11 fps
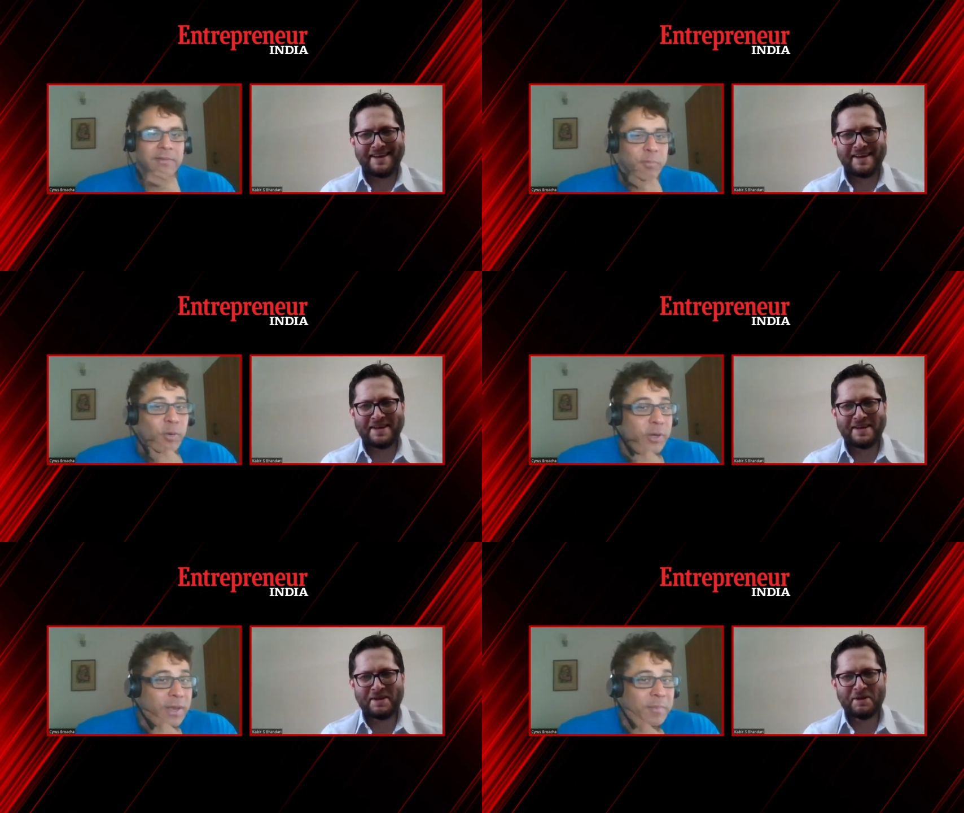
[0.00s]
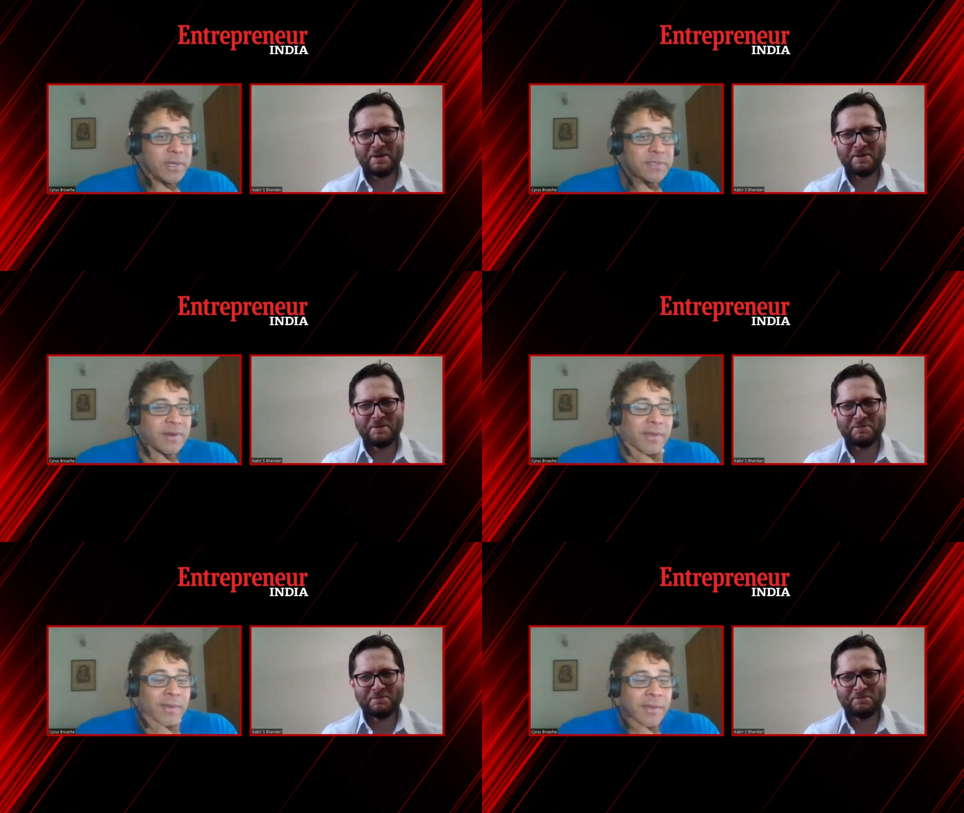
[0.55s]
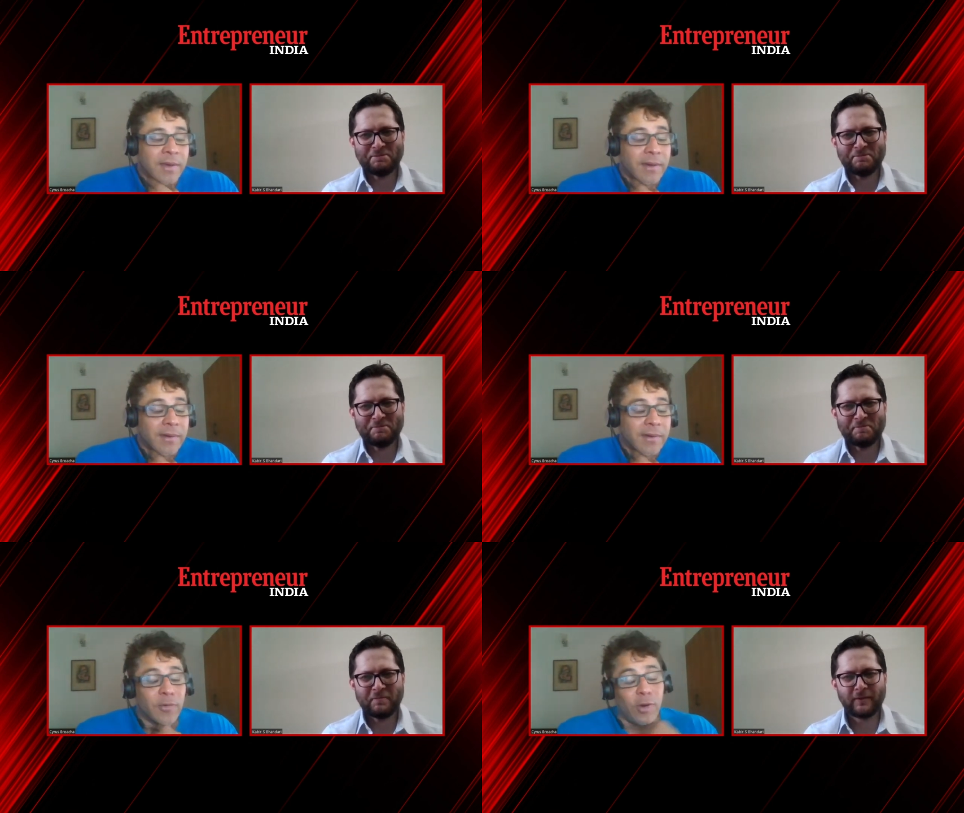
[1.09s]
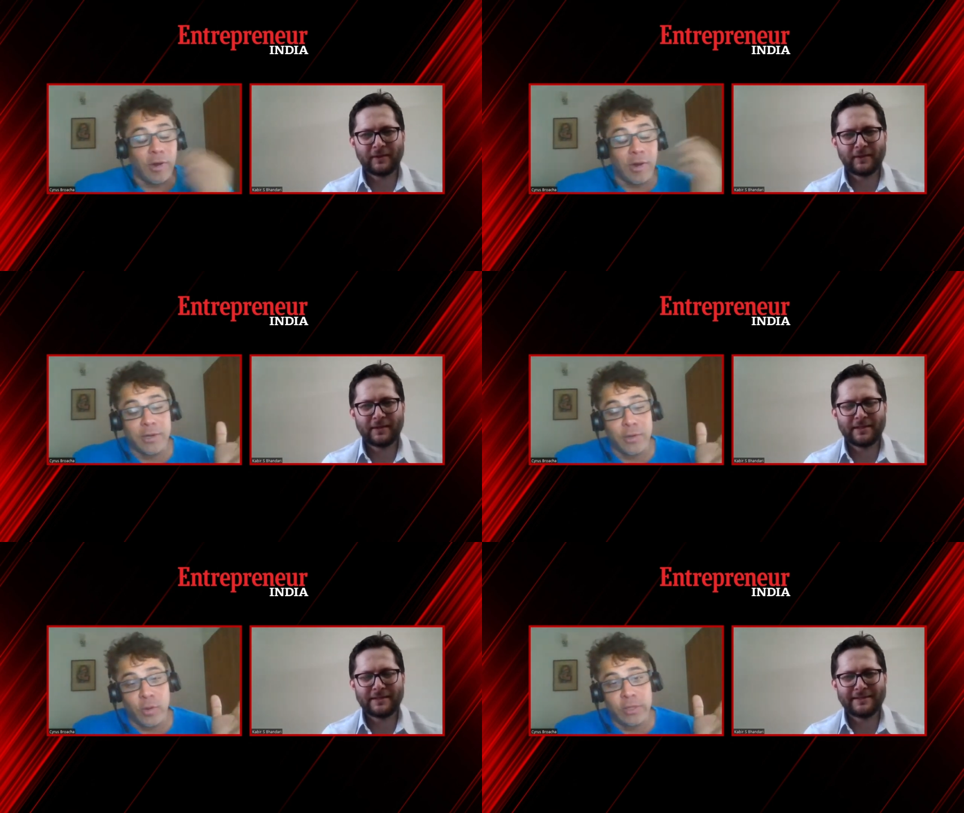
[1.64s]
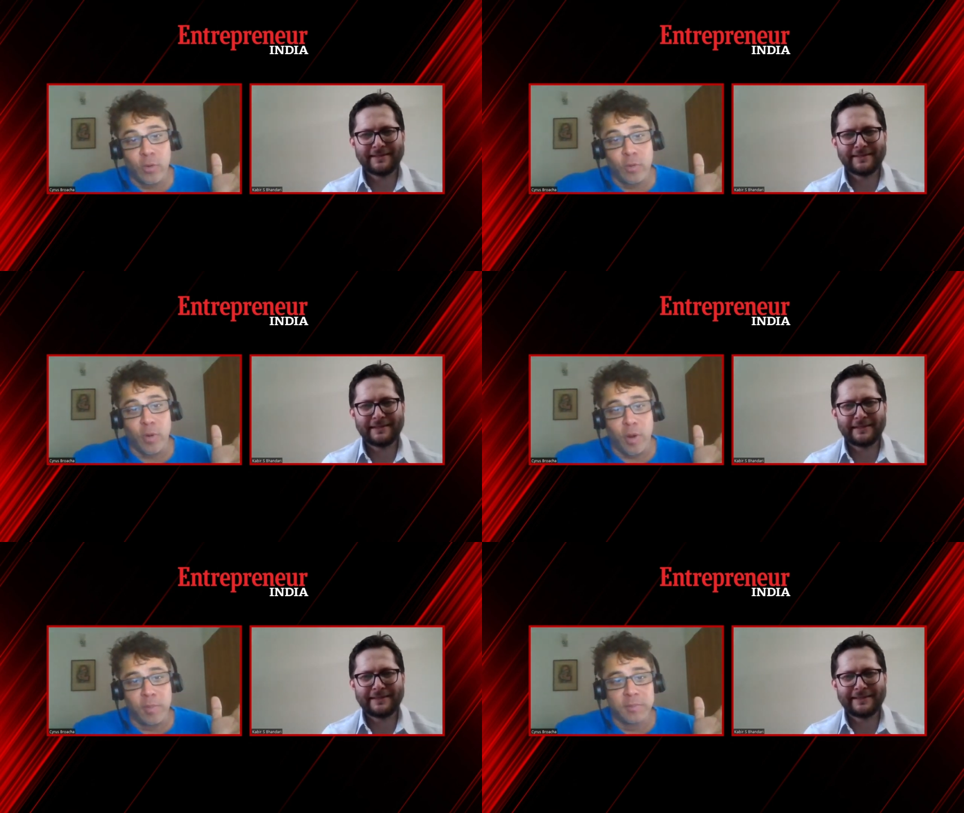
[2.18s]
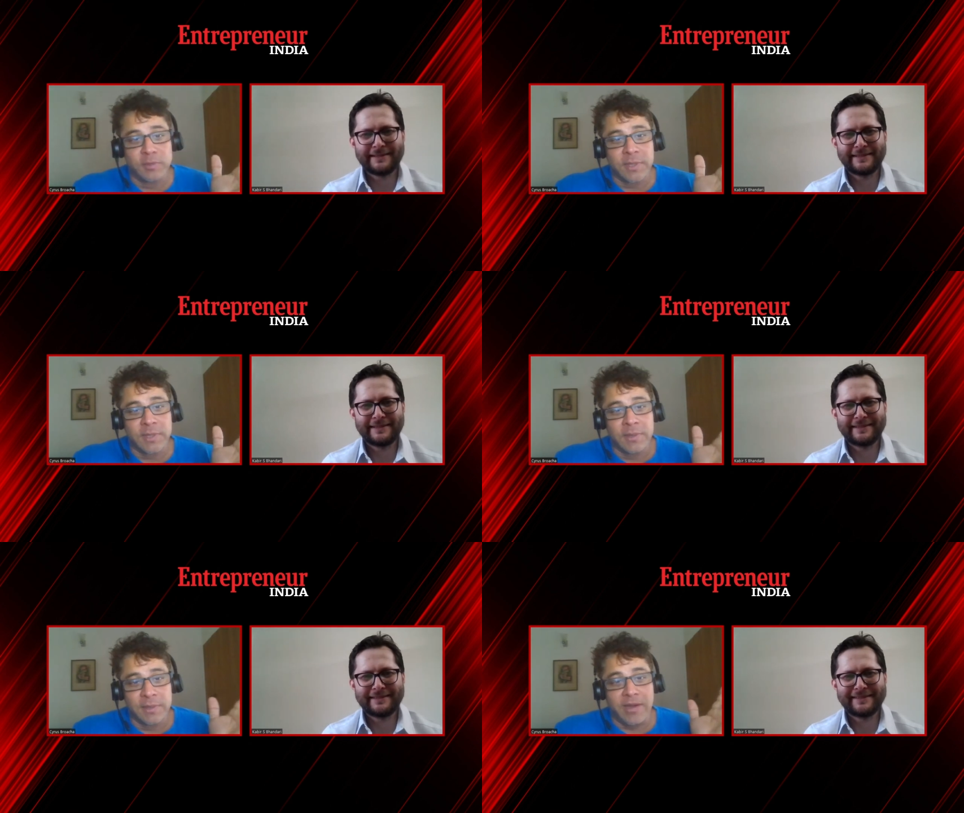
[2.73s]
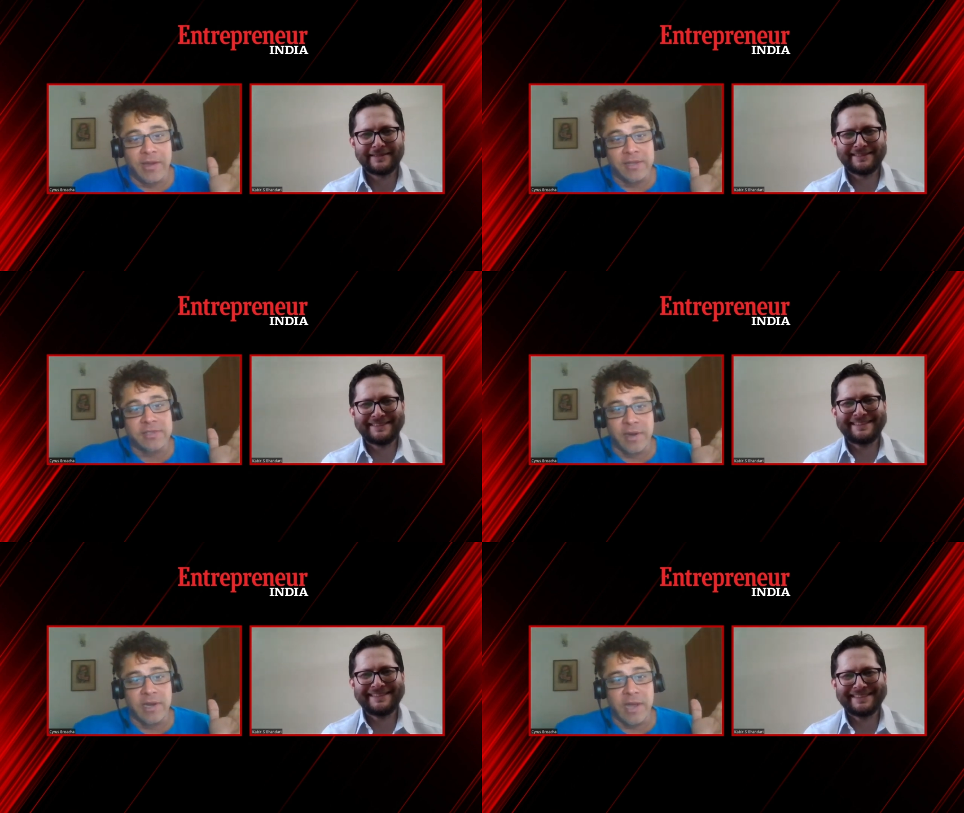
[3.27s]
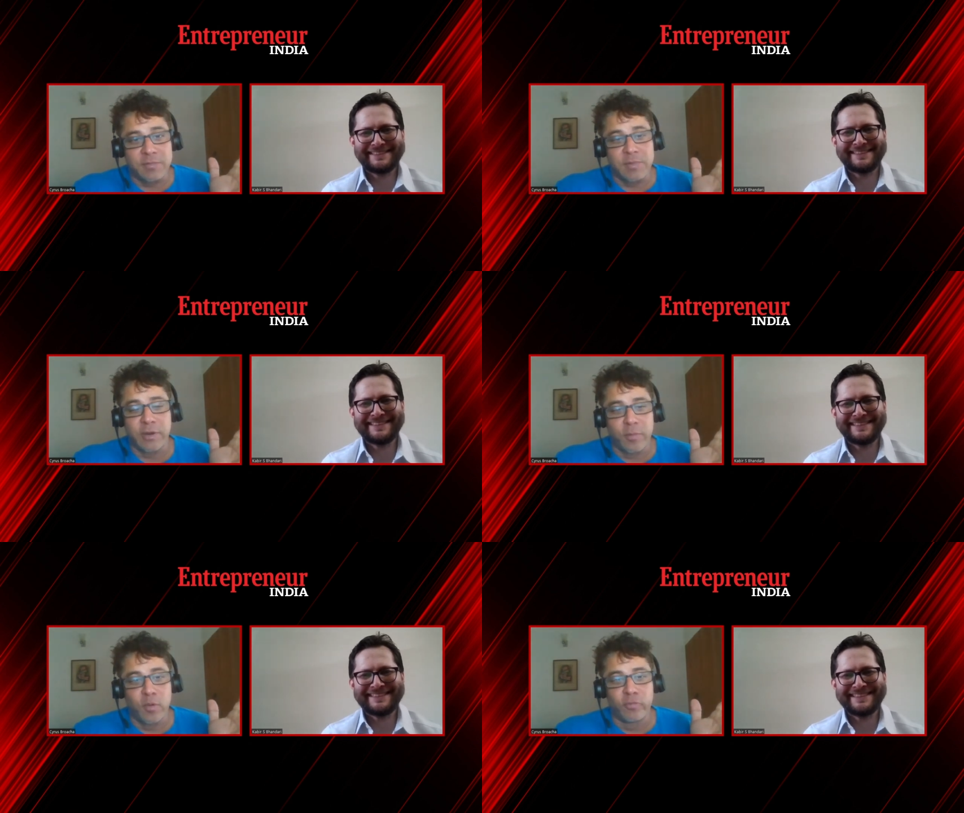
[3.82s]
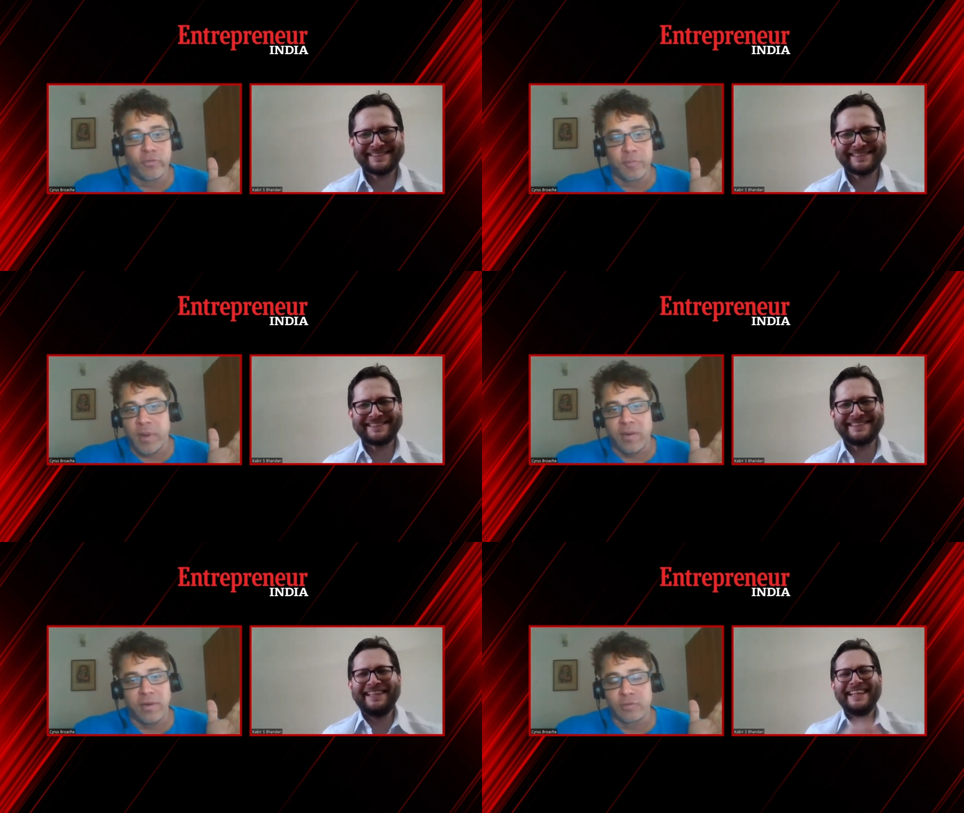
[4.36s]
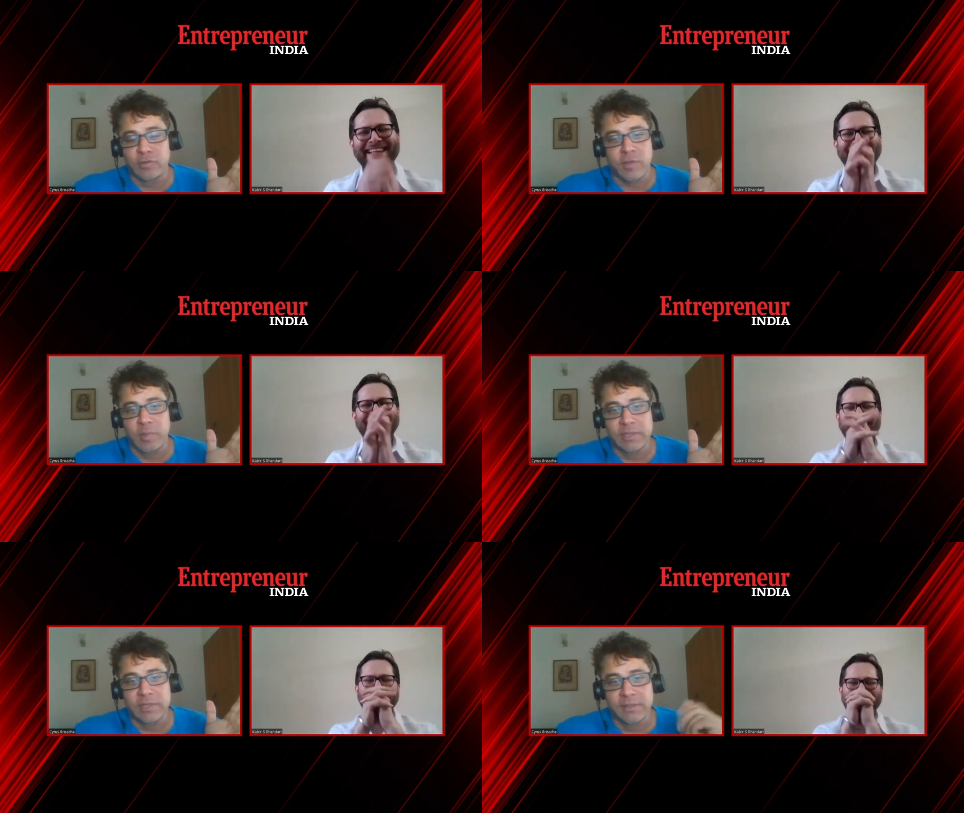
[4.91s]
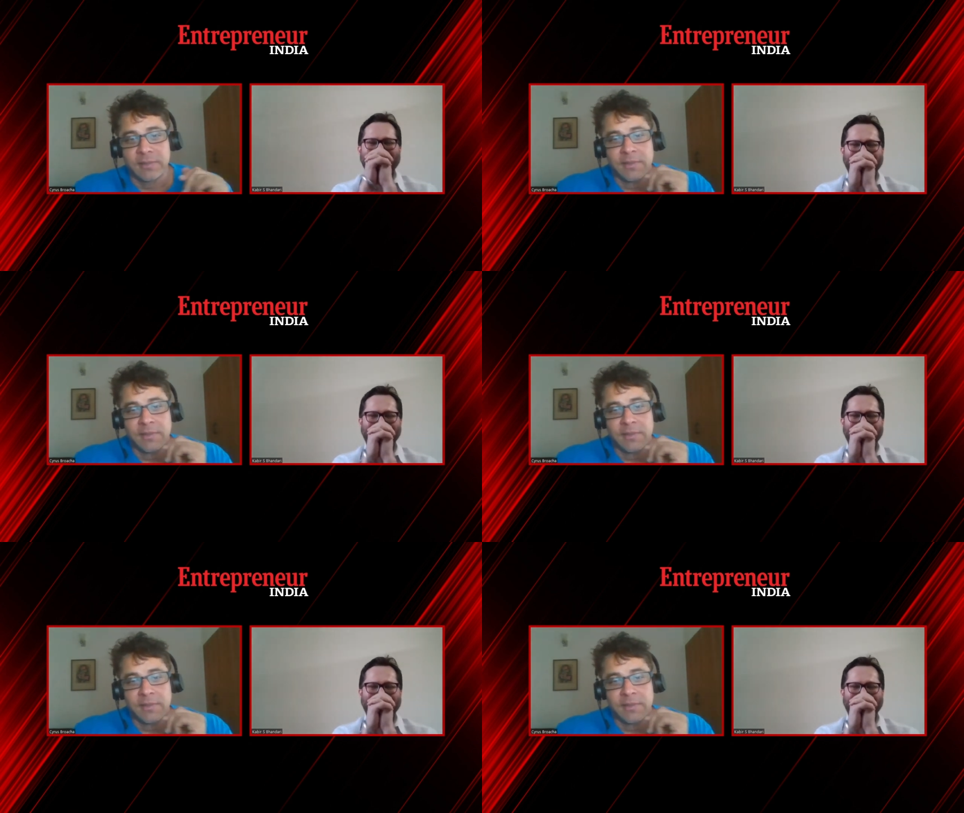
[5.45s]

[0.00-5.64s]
Speaker 1: Poor neighbor is uh, uh, go, undergoing their own problems. Their greatest cricketer has been removed from power for some reason.